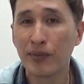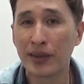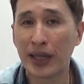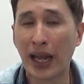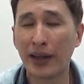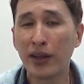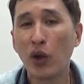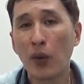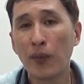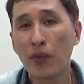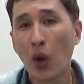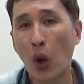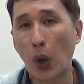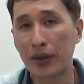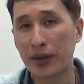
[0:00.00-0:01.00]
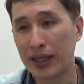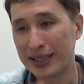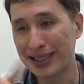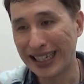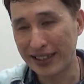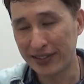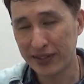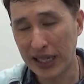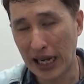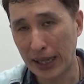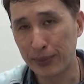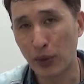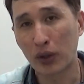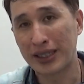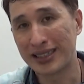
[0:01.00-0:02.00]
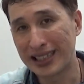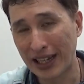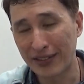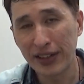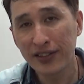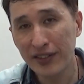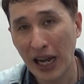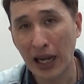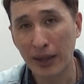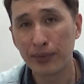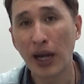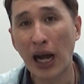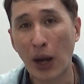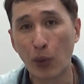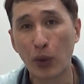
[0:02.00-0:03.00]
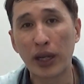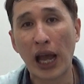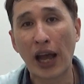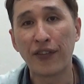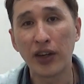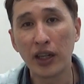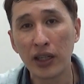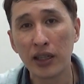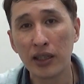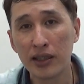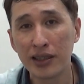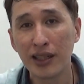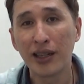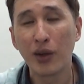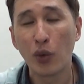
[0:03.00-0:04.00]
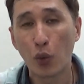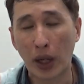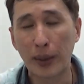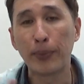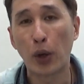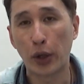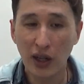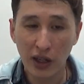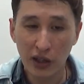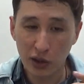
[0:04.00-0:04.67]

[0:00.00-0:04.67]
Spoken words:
then on the 6th time or the 7th time, I would have earned 1 point.